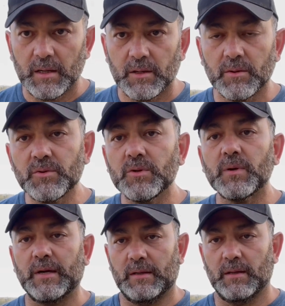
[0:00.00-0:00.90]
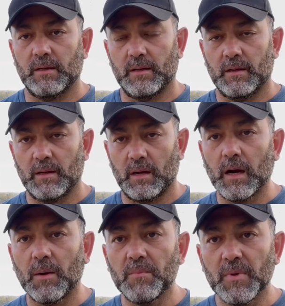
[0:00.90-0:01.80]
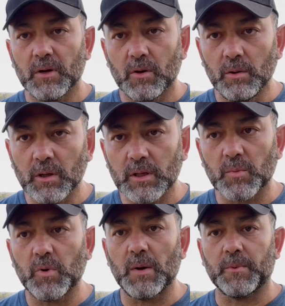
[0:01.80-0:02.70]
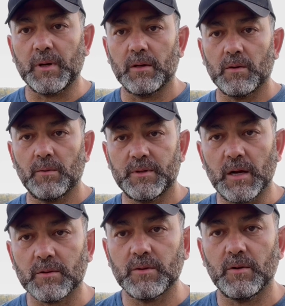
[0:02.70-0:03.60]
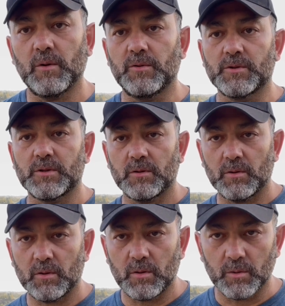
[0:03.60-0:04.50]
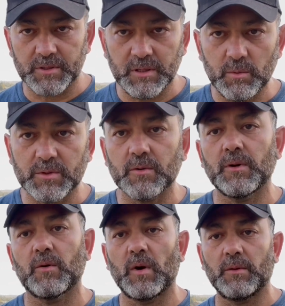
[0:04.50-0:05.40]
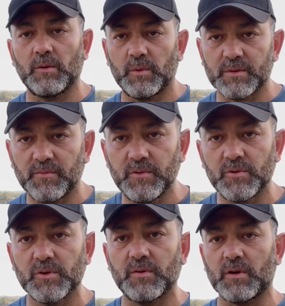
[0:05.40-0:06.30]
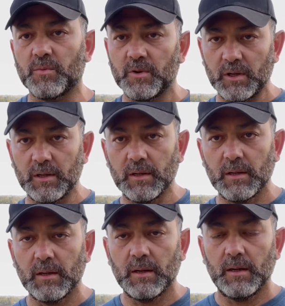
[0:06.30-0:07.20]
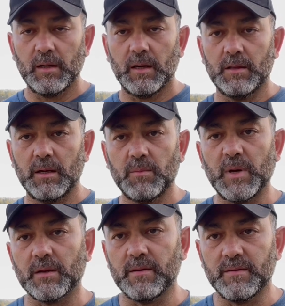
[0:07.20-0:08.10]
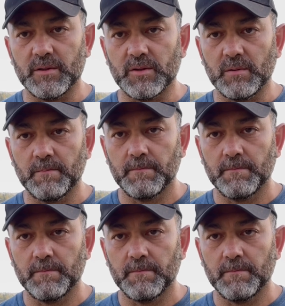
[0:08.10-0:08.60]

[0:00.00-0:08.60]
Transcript: Don't do it. Go look at the property, go talk to the owners, go see what's going on around there, what's the future of the community, and then make a decision.